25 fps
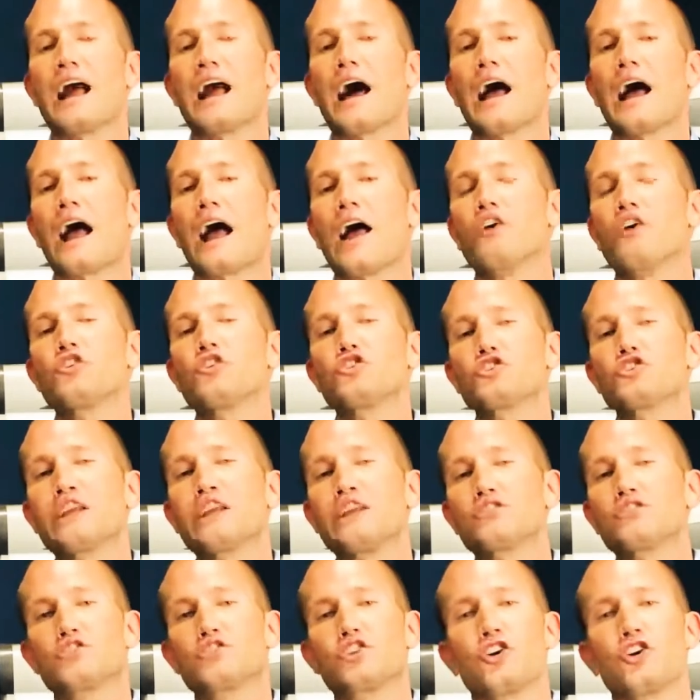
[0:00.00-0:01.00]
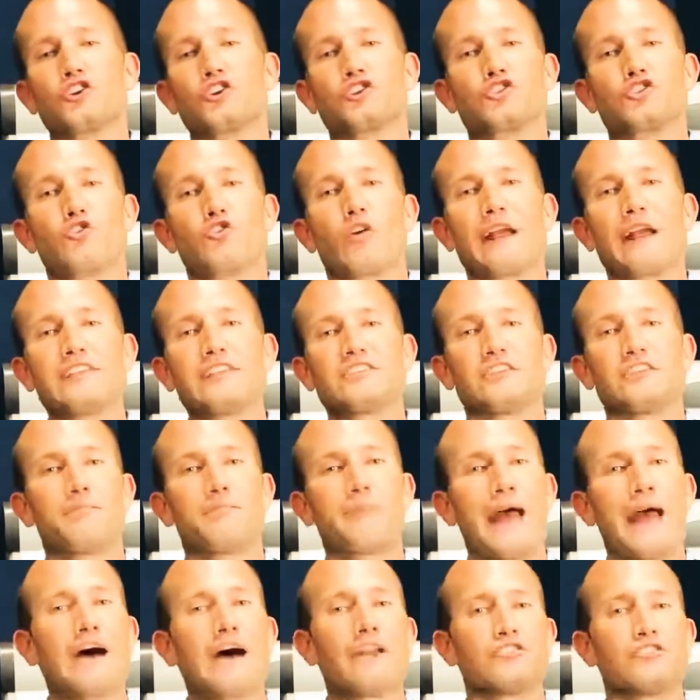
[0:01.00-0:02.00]
I understand certain traits and
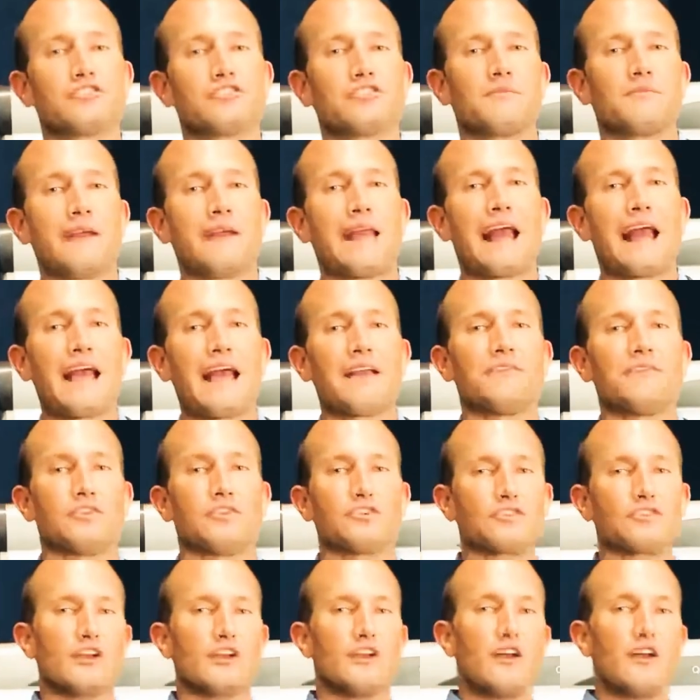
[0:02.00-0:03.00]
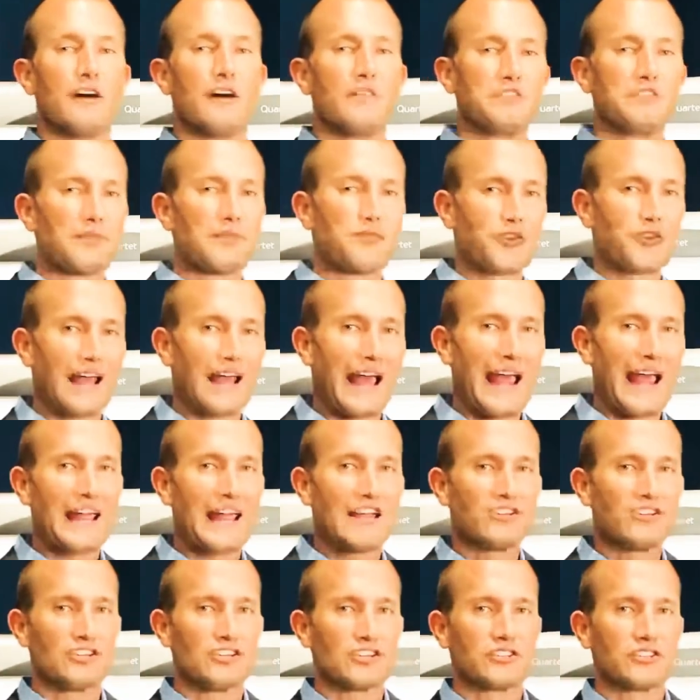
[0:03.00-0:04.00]
patterns and behaviors of different
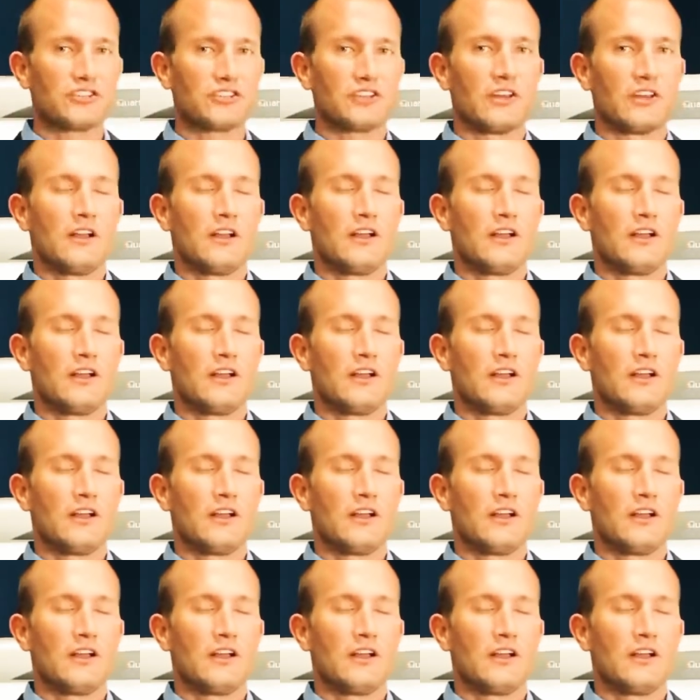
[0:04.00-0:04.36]
ages.